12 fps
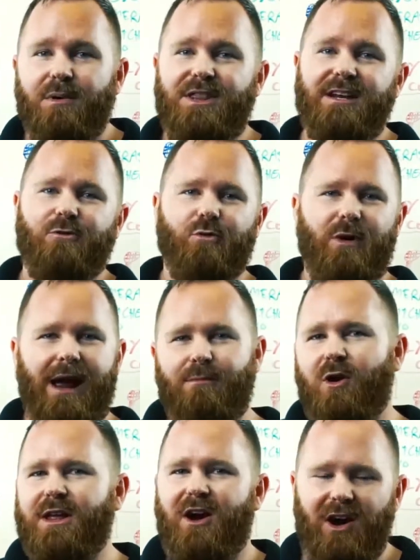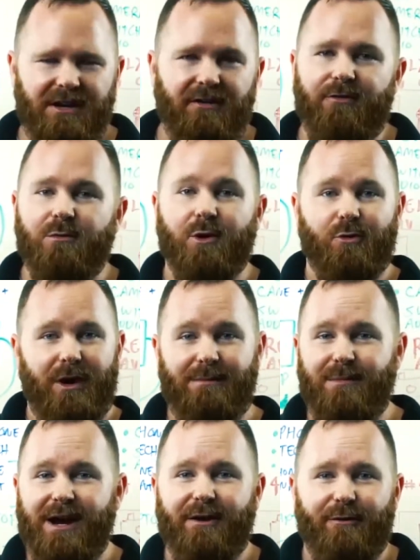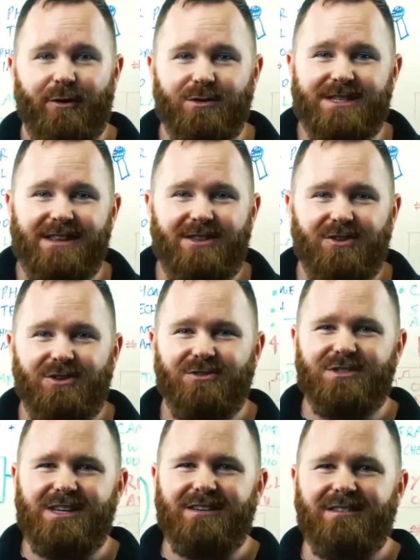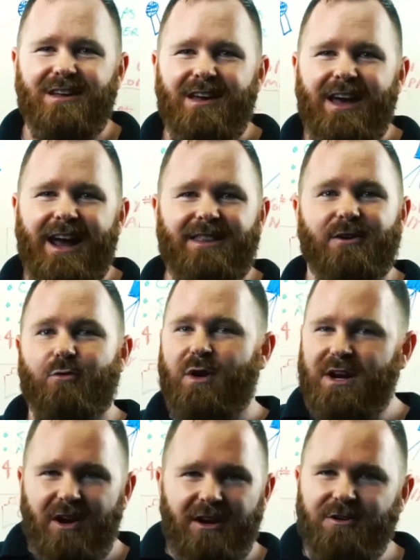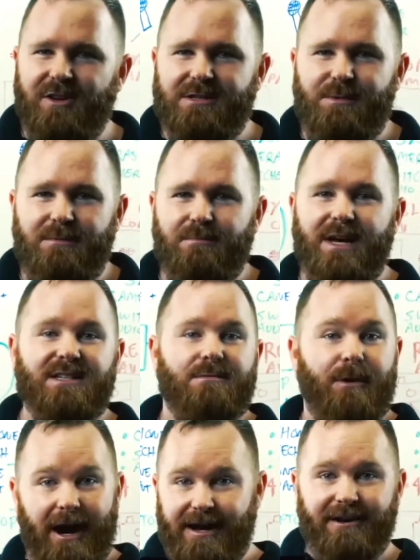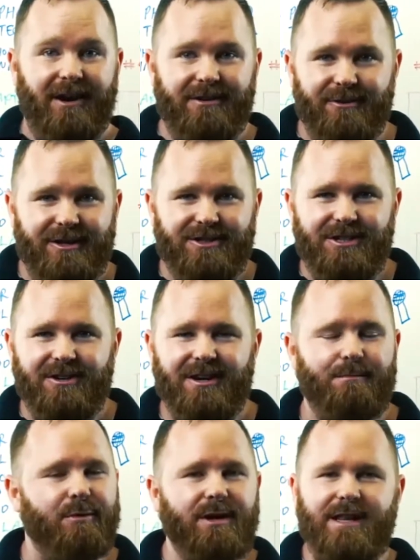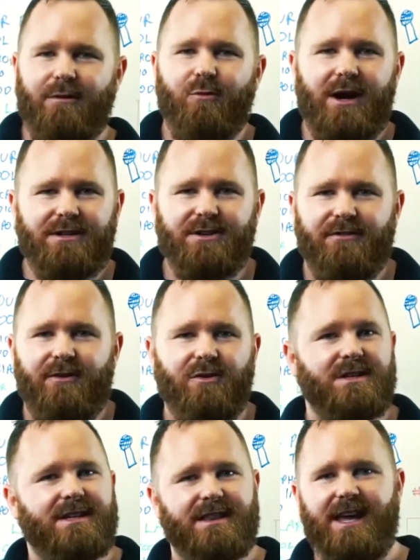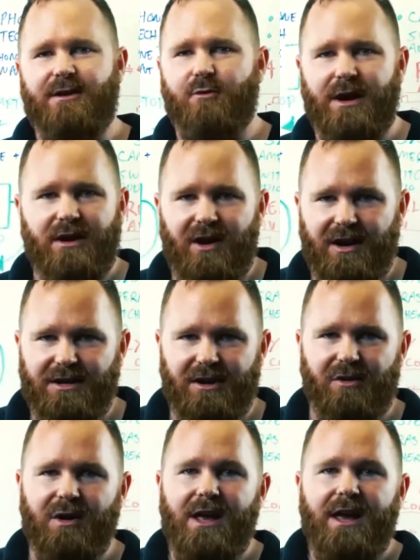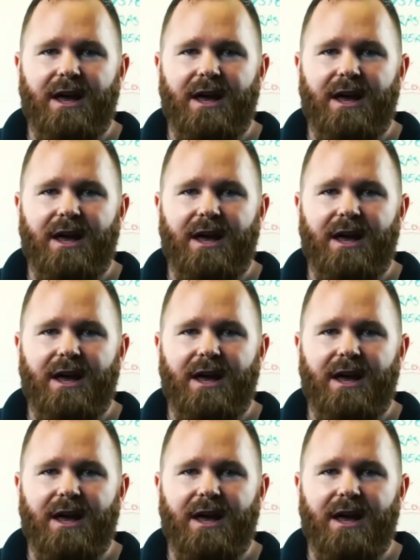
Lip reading: but then grab all the audio from the great microphones that they're using and the great audio that's being mixed by an audio engineer and bring that right into your phone to get that great audio.